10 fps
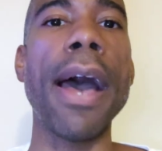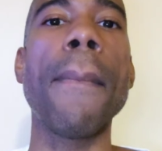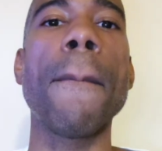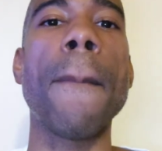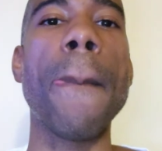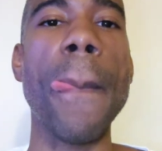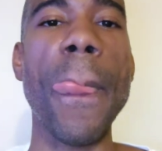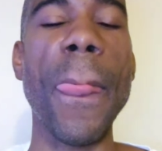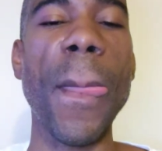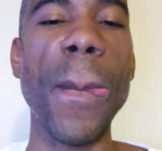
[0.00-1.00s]
yeah,
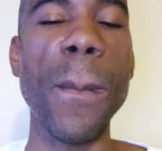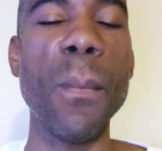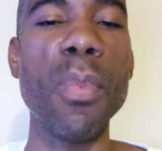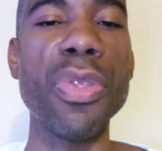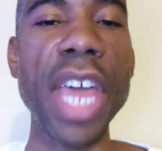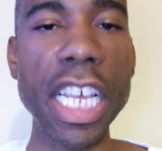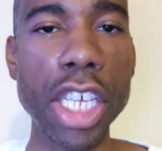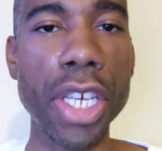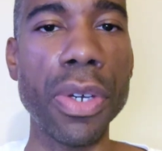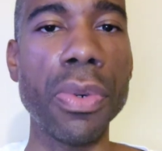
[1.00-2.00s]

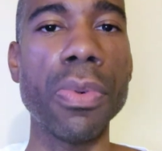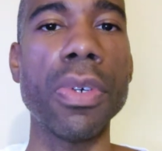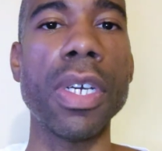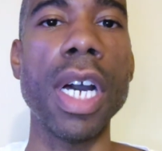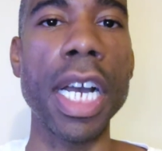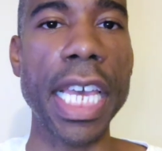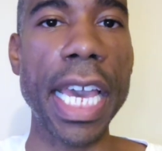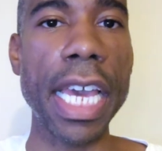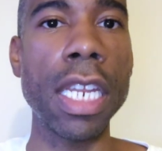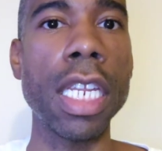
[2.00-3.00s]
thank you
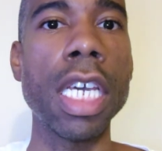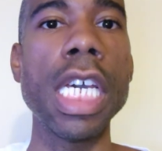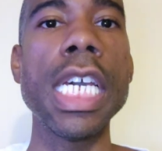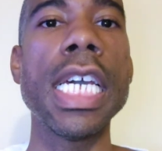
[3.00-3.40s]
again.